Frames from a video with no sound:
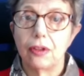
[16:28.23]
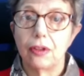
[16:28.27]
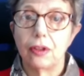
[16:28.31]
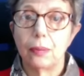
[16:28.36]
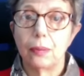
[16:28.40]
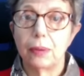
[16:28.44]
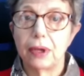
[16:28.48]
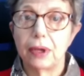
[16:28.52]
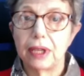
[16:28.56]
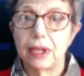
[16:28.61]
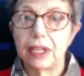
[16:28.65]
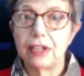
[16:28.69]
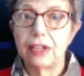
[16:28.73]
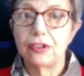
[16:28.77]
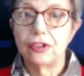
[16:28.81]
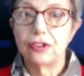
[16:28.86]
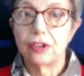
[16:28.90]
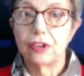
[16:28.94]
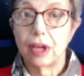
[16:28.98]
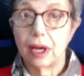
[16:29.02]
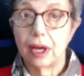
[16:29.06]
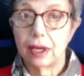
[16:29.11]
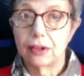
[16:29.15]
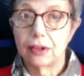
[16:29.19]
The
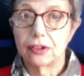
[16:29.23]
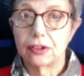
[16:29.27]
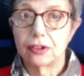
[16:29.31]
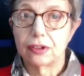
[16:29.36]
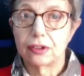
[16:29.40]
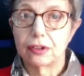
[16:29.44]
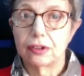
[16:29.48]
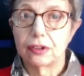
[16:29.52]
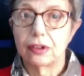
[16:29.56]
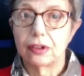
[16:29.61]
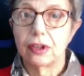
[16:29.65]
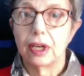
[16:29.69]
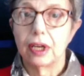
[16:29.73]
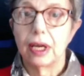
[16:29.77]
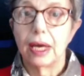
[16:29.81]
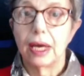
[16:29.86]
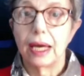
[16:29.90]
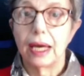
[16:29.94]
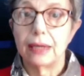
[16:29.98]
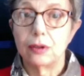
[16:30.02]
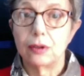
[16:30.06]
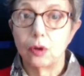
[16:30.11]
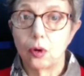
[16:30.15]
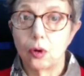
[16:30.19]
police asked
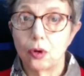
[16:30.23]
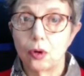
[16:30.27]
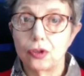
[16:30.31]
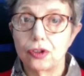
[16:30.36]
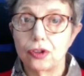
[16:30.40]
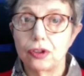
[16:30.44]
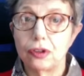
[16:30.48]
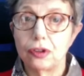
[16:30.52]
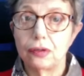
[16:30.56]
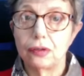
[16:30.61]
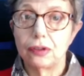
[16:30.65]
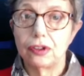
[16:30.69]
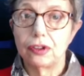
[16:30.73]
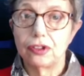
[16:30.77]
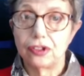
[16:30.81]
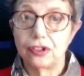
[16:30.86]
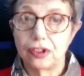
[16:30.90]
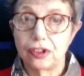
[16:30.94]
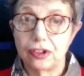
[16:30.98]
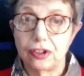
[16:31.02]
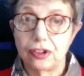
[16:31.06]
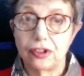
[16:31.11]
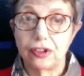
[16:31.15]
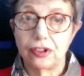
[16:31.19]
an ordinary
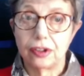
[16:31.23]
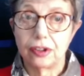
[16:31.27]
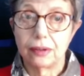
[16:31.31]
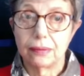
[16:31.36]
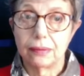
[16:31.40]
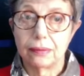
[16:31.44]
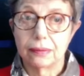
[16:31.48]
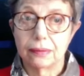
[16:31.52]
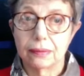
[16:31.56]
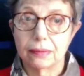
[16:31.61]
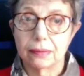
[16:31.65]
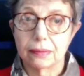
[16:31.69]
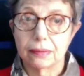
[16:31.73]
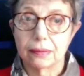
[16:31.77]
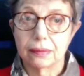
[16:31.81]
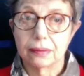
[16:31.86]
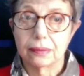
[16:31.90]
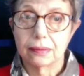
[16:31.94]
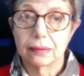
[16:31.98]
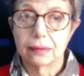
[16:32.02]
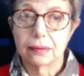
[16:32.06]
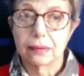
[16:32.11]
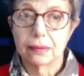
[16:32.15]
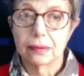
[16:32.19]
citizen,
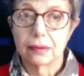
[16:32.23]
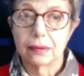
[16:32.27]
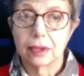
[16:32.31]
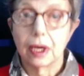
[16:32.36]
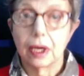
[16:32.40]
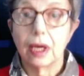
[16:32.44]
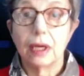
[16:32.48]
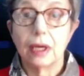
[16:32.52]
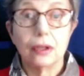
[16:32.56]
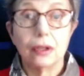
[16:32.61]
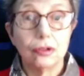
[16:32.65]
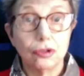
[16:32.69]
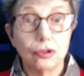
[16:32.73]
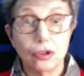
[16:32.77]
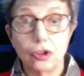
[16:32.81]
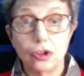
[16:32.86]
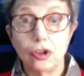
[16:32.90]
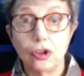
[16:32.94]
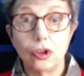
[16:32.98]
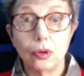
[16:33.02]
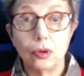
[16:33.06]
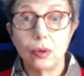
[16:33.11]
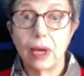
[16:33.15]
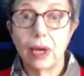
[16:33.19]

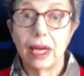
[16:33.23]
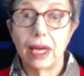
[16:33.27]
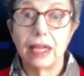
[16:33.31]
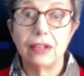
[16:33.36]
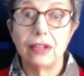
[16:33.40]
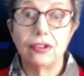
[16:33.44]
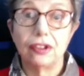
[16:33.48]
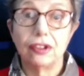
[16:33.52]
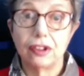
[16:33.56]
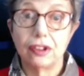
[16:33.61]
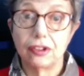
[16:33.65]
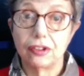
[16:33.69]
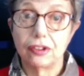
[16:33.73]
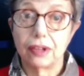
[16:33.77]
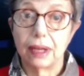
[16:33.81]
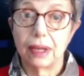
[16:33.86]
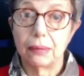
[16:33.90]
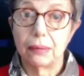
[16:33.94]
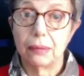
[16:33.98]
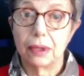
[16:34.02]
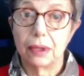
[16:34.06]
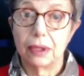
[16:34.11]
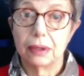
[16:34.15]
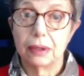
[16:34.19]
do you hate
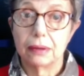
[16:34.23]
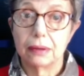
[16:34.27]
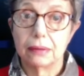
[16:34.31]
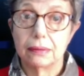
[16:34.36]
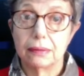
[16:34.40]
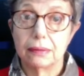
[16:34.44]
Islam?